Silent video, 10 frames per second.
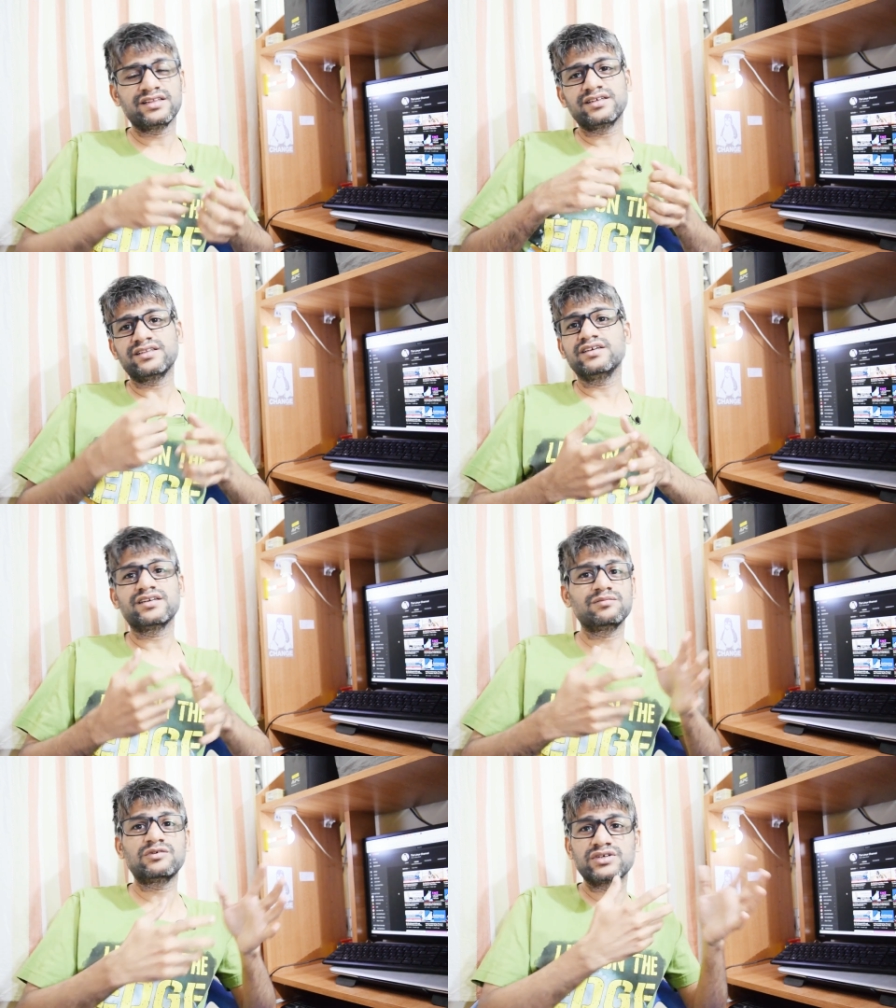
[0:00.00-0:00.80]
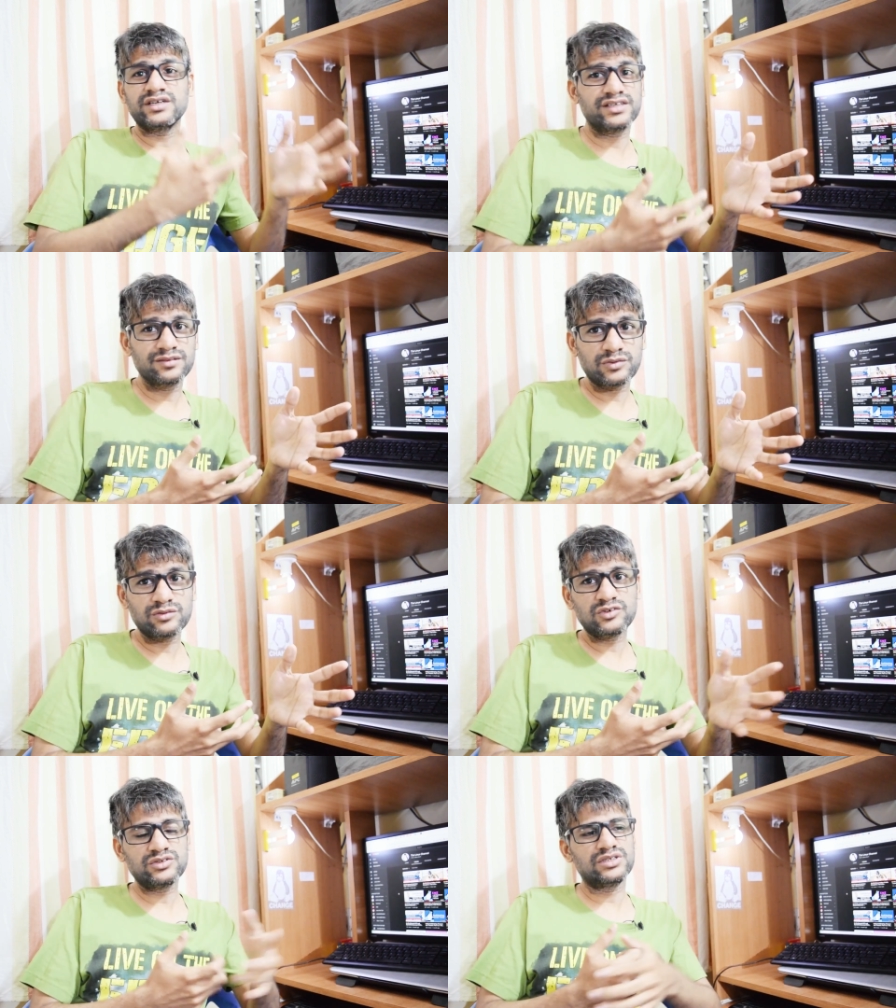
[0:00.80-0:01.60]
they think about getting
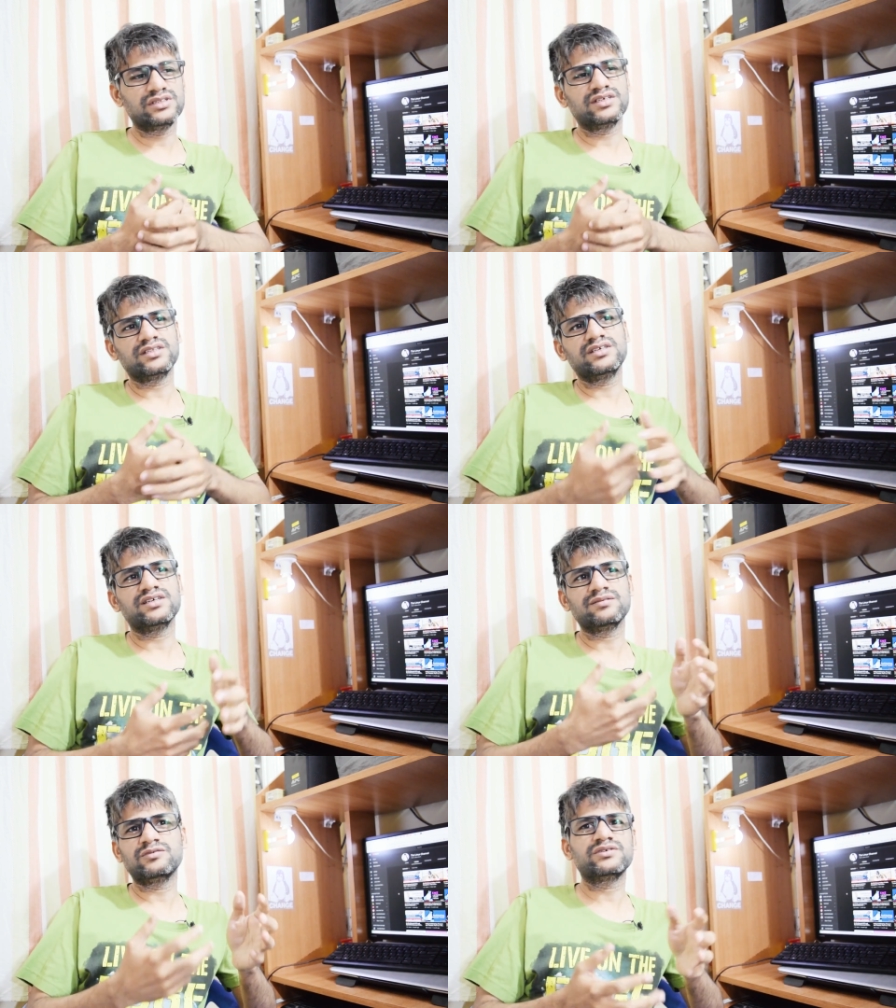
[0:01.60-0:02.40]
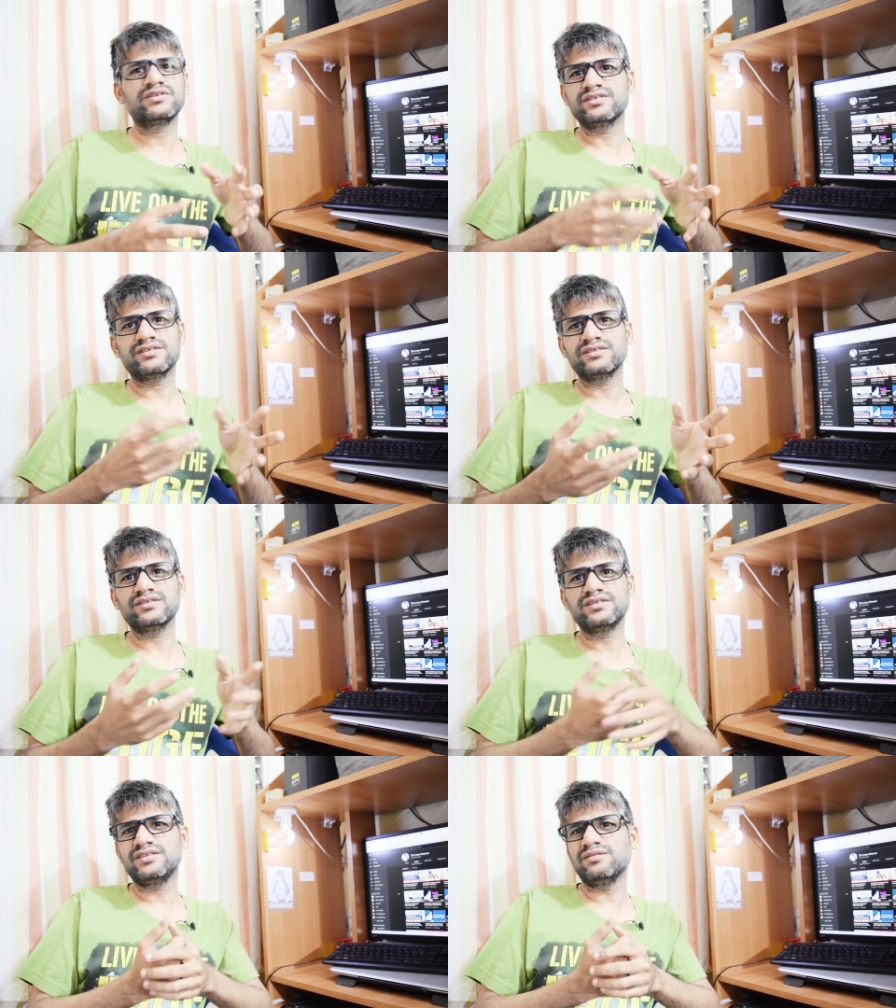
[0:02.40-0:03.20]
promotion, they think about
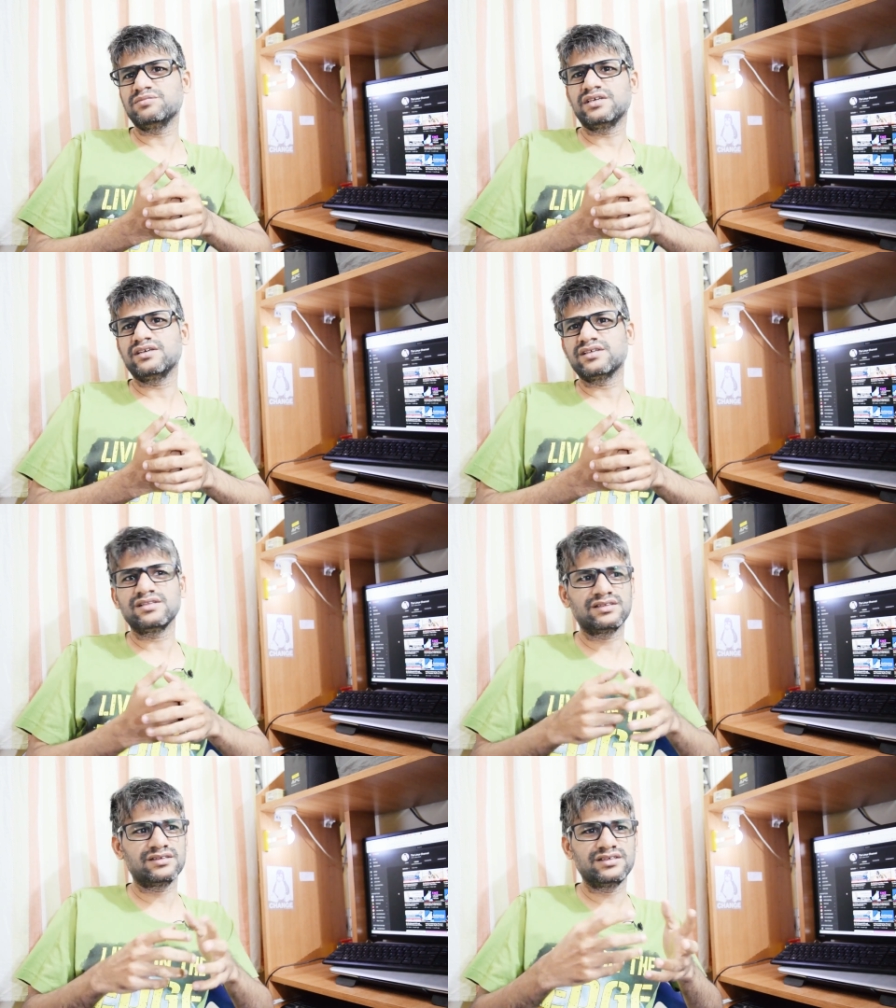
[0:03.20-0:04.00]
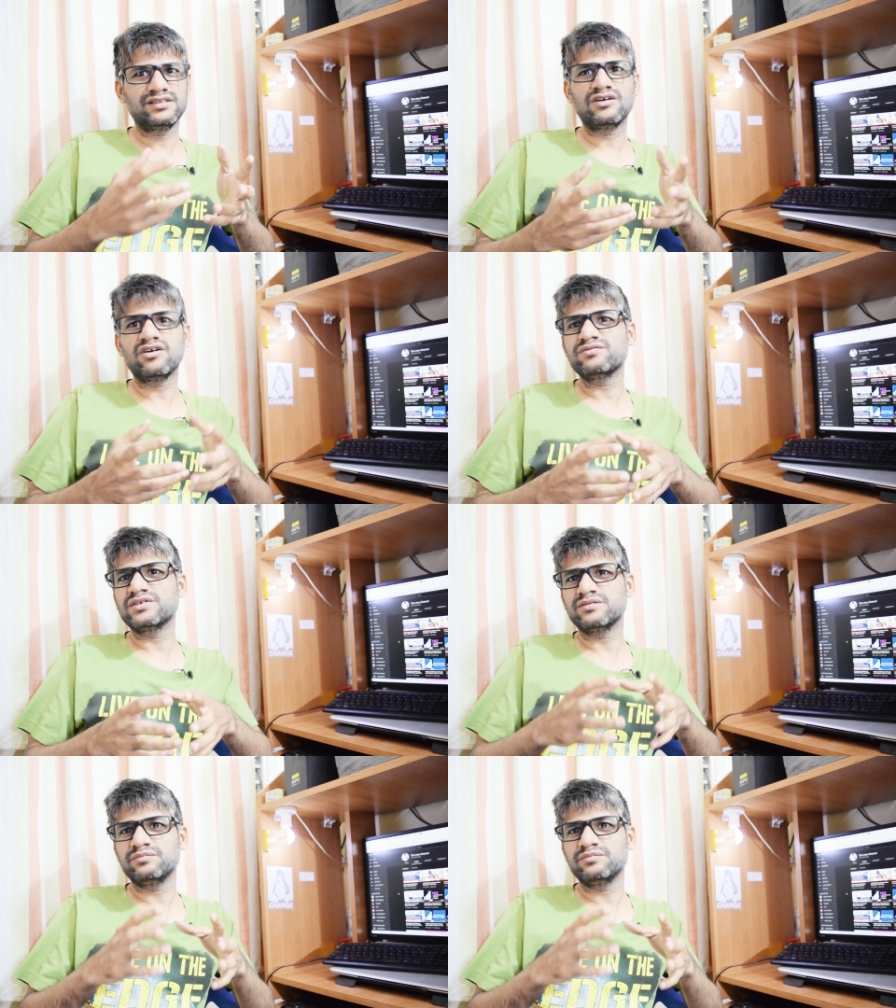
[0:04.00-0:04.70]
uh, something else uh, in the office.